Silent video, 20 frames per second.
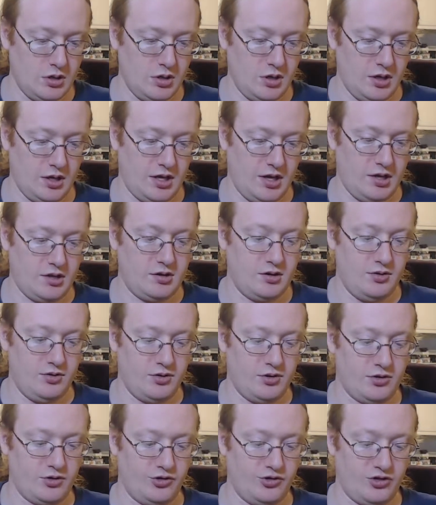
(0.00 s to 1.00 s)
Again,
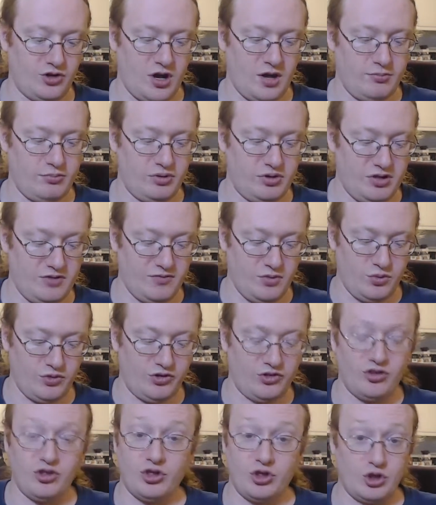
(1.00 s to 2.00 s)
there's, I believe,
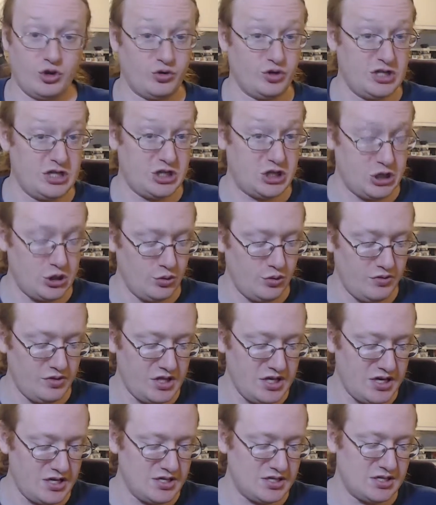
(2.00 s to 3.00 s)
32 of
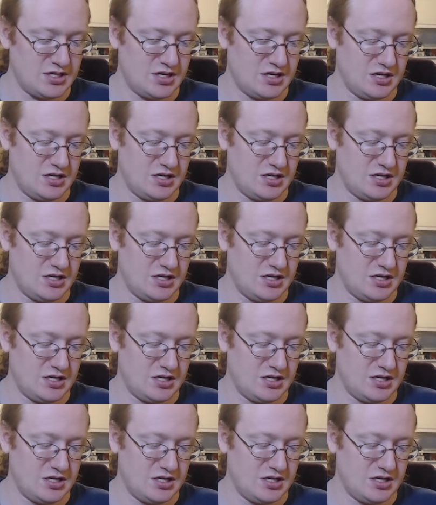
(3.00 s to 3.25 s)
these.